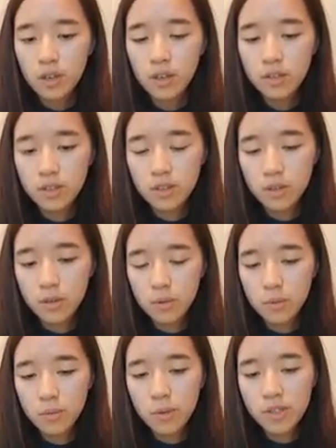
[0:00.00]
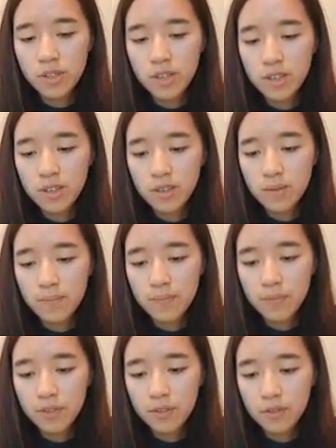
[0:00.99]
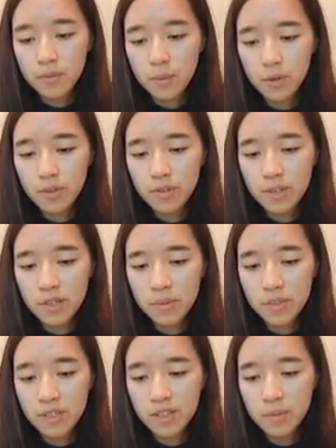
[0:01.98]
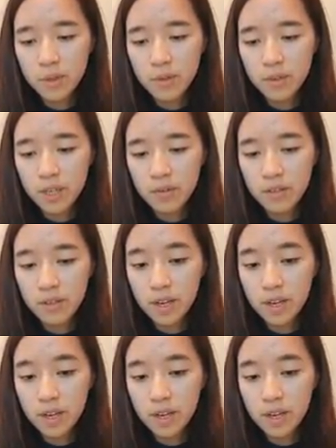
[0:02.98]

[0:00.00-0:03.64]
So we see that we are given